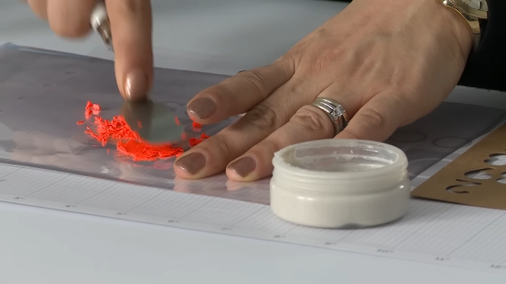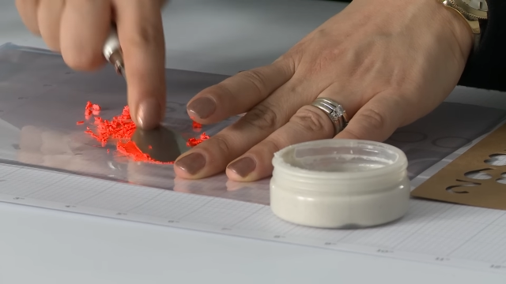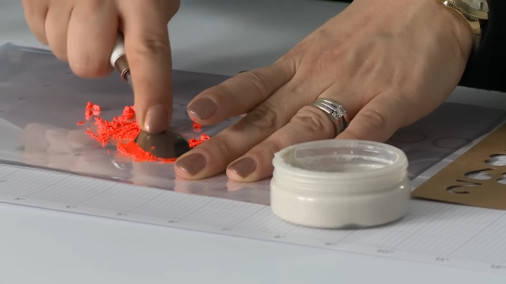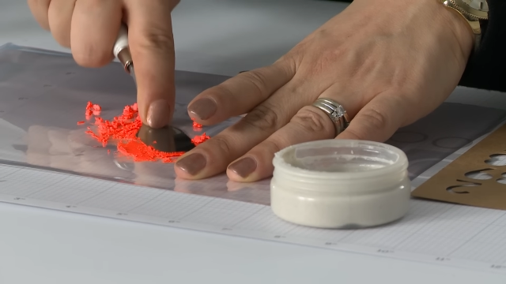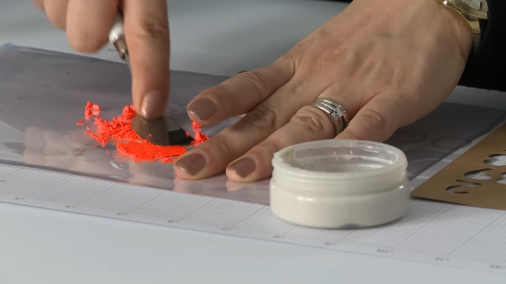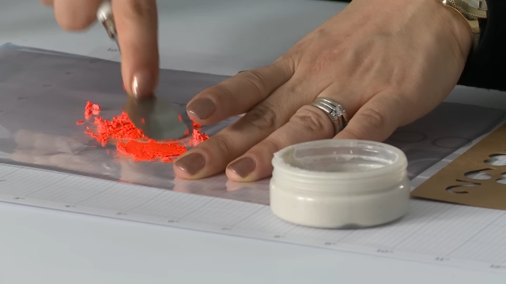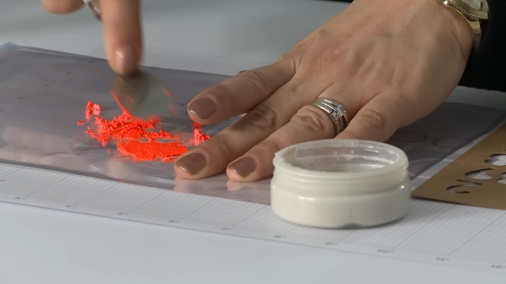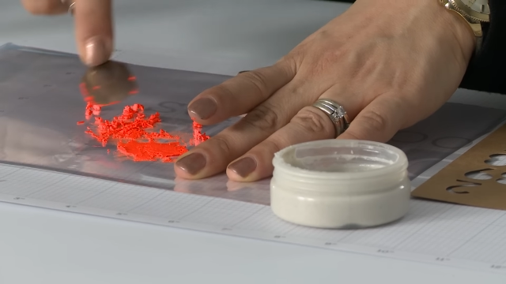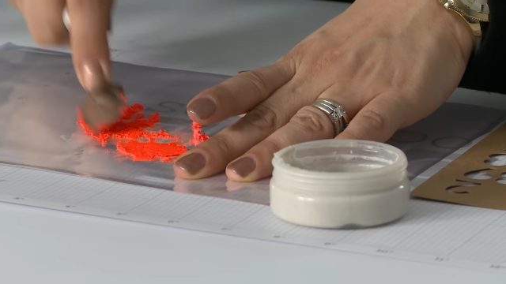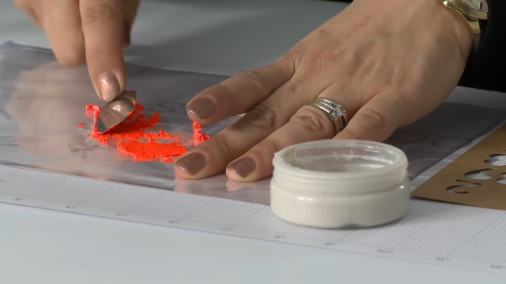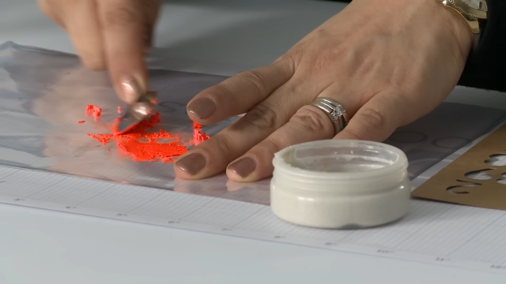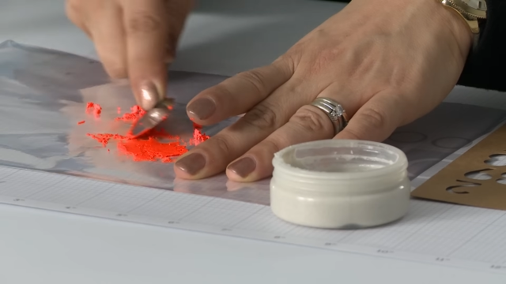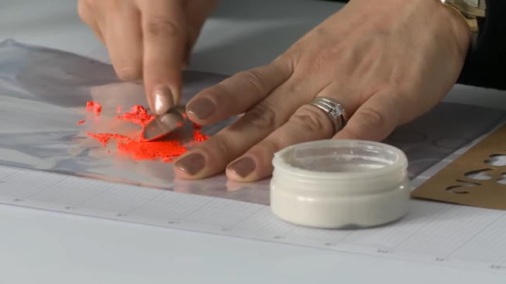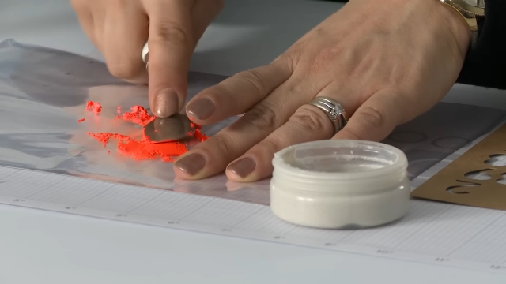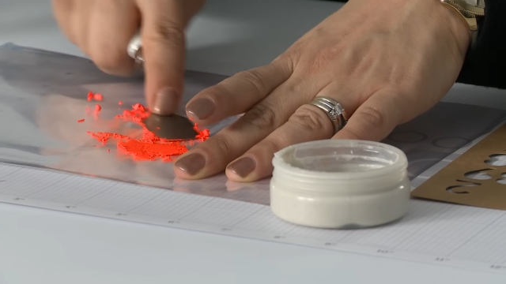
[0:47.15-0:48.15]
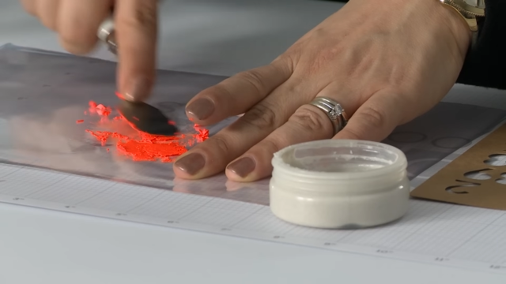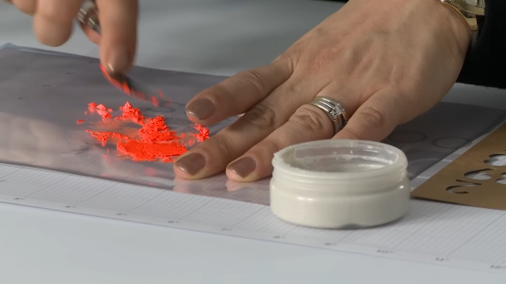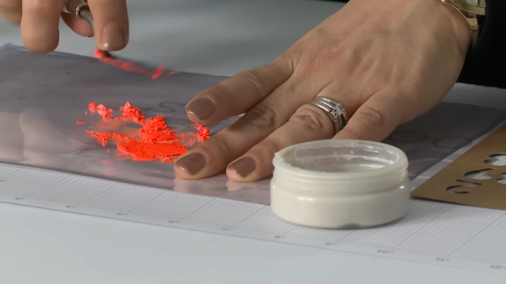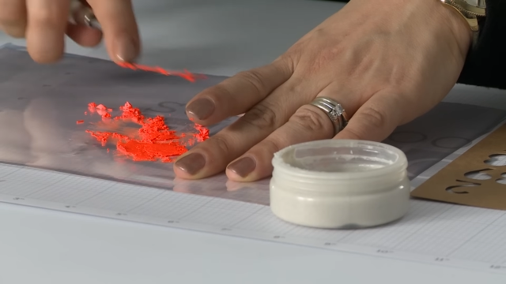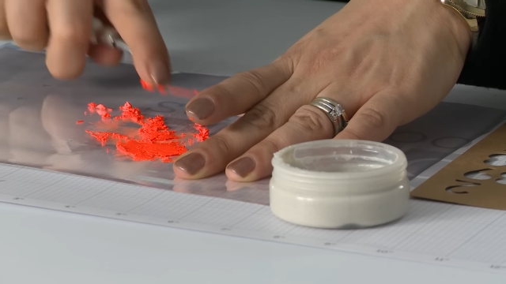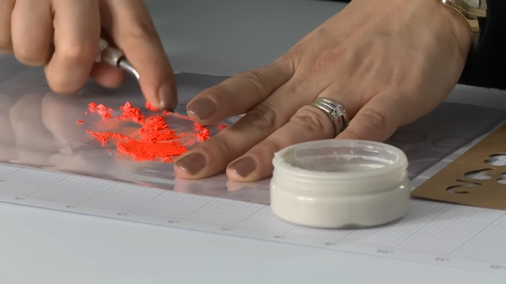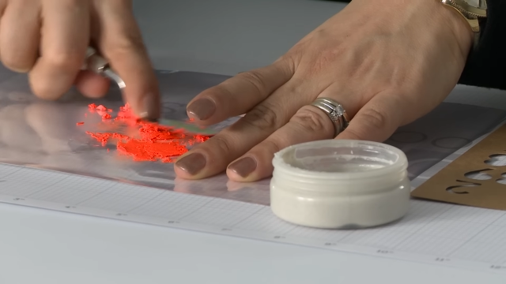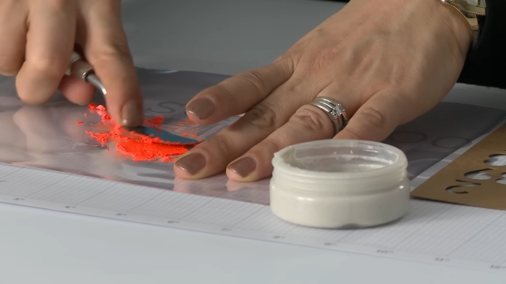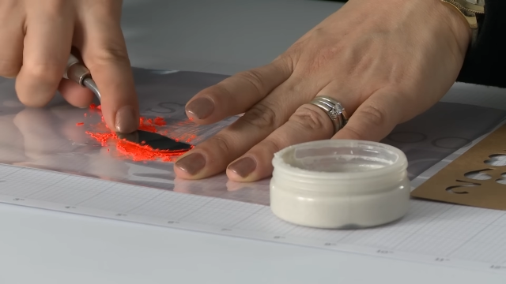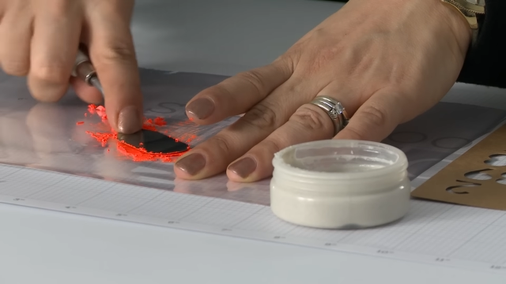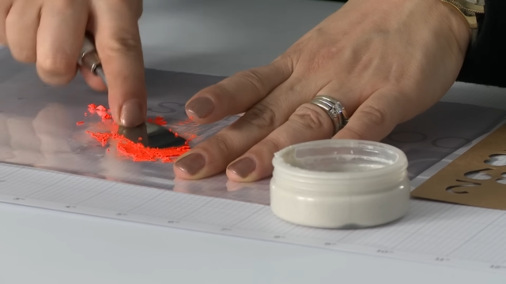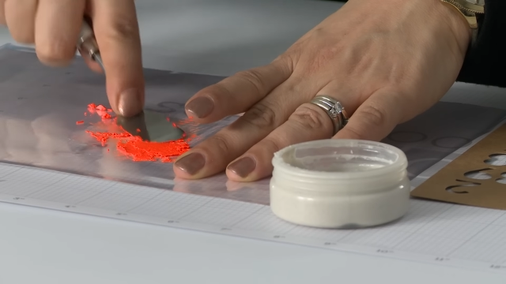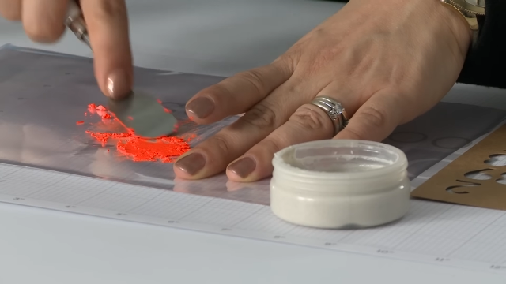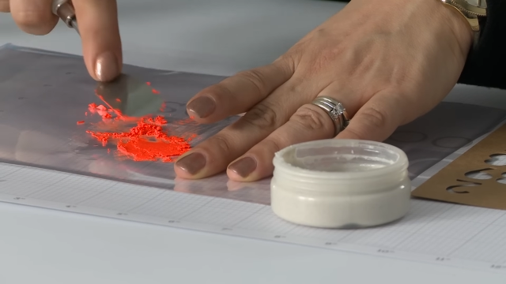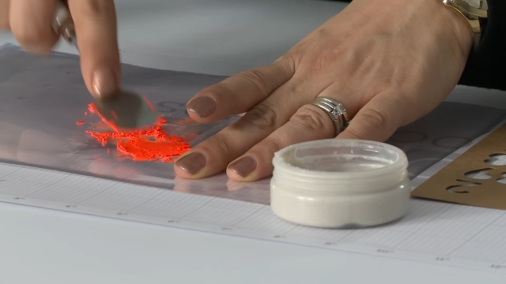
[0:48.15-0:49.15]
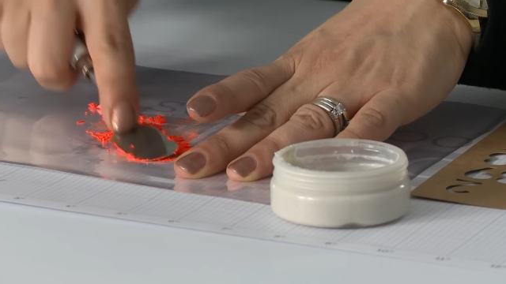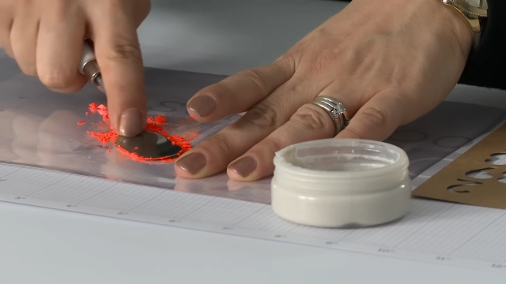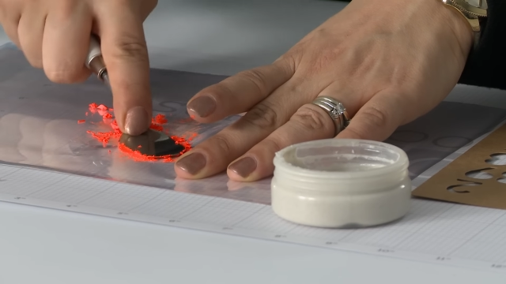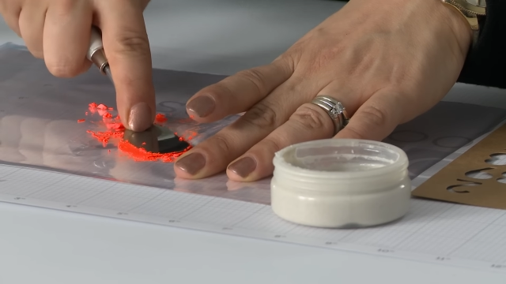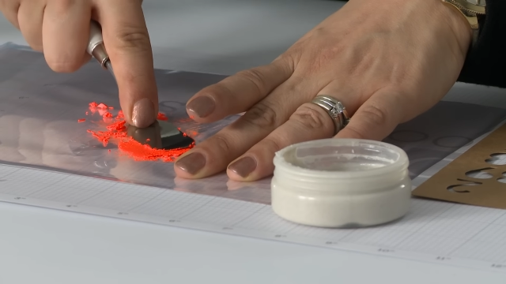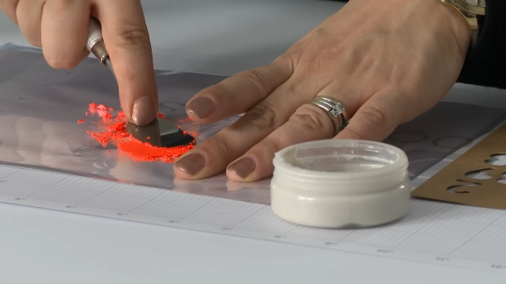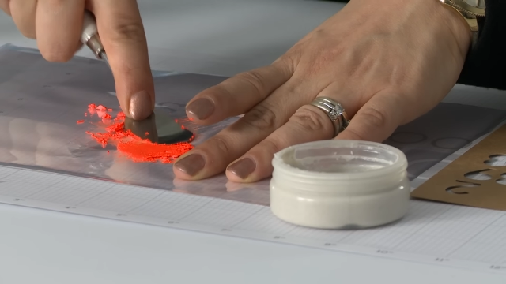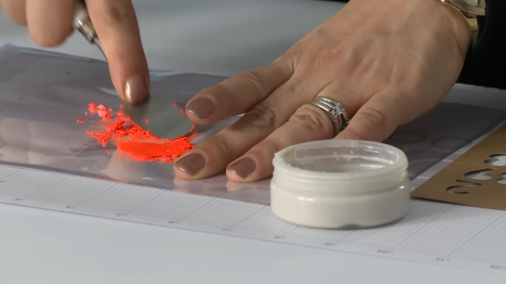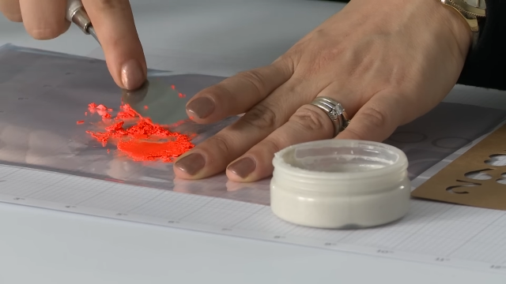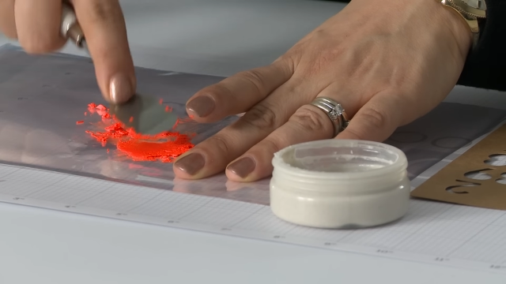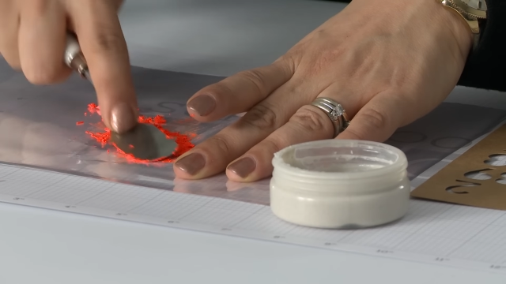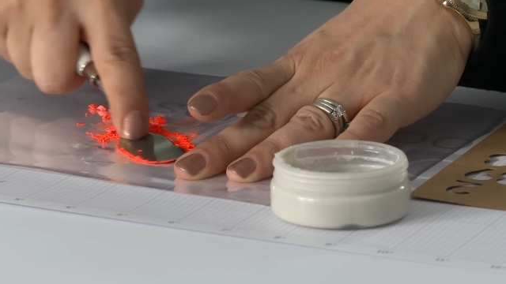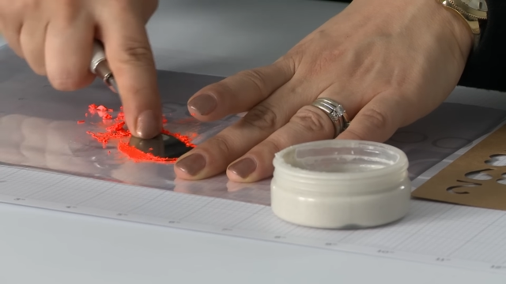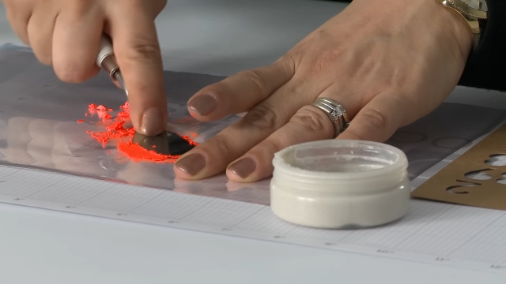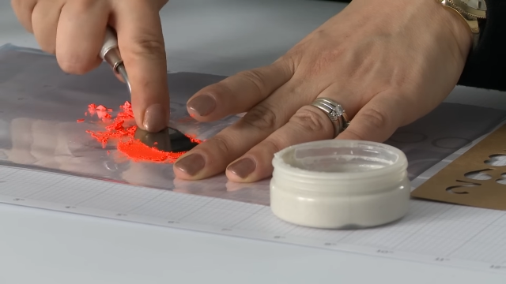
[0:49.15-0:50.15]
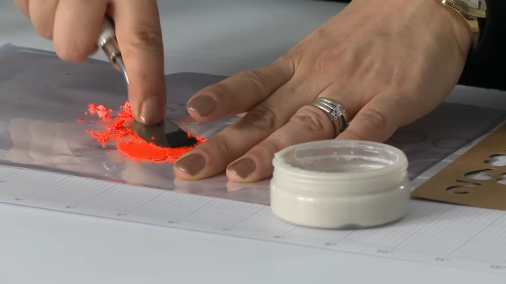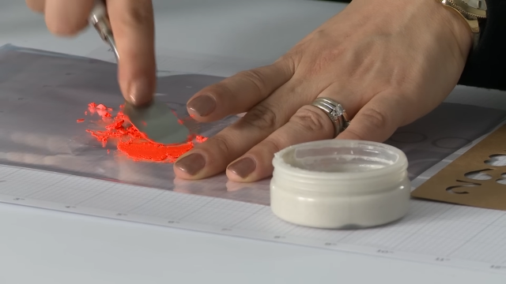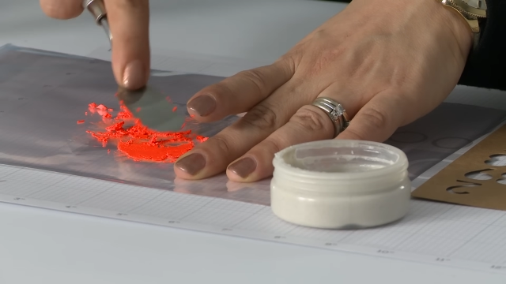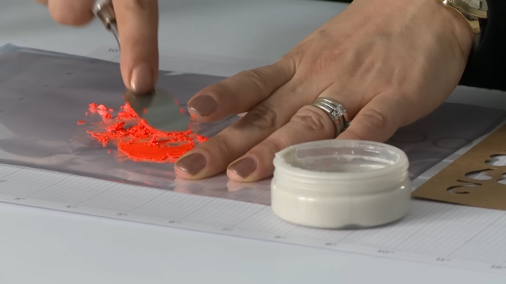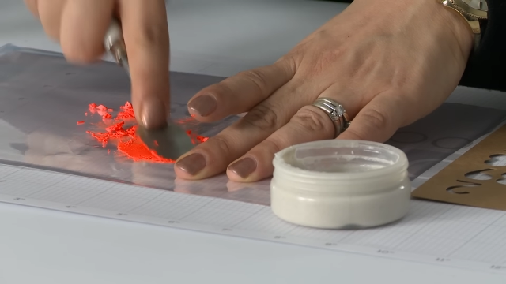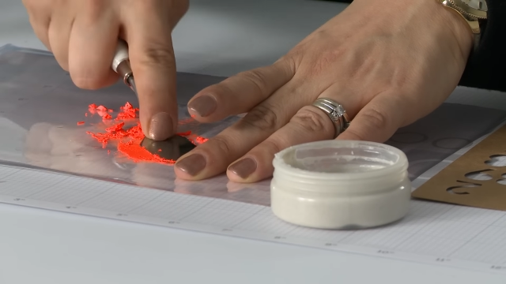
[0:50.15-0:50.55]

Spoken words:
(no speaker visible)